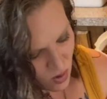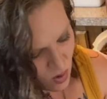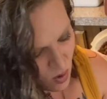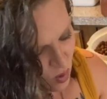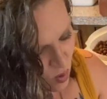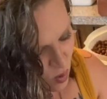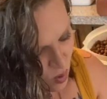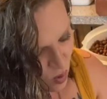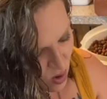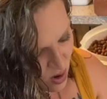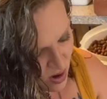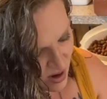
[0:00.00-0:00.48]

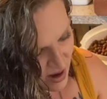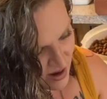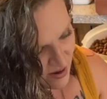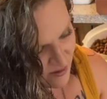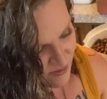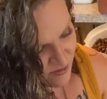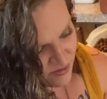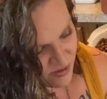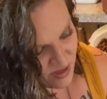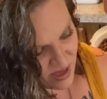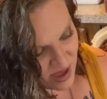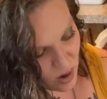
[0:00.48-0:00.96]
or
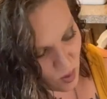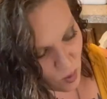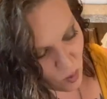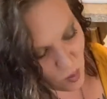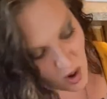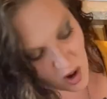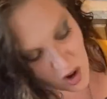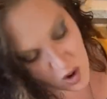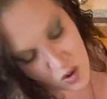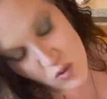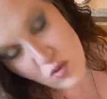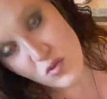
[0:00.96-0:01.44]
if they
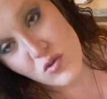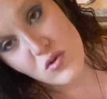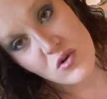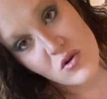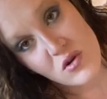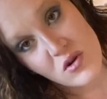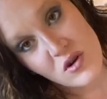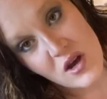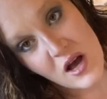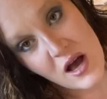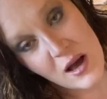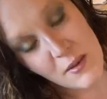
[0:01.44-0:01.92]
won't
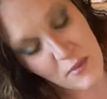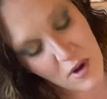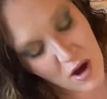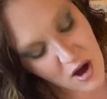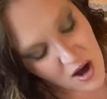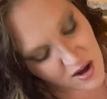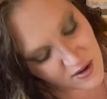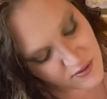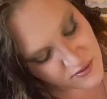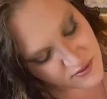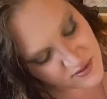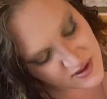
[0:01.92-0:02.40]
come
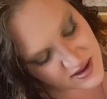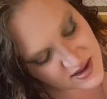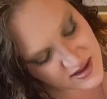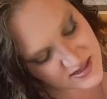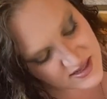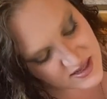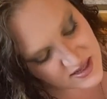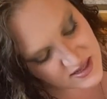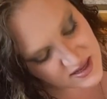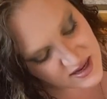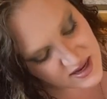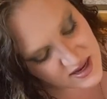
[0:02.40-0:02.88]
off
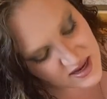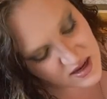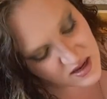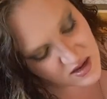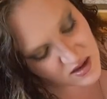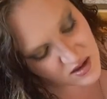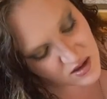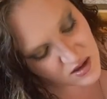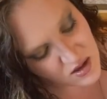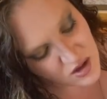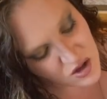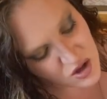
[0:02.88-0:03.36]
easily,
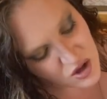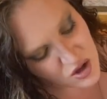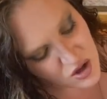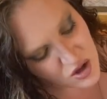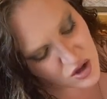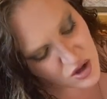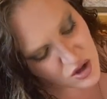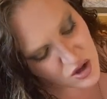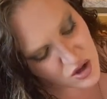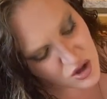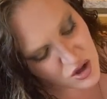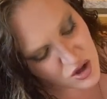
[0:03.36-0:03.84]

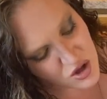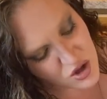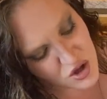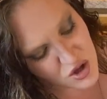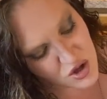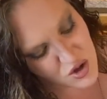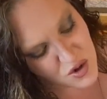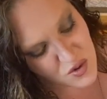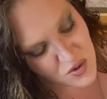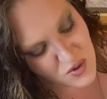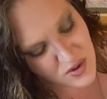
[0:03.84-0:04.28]
you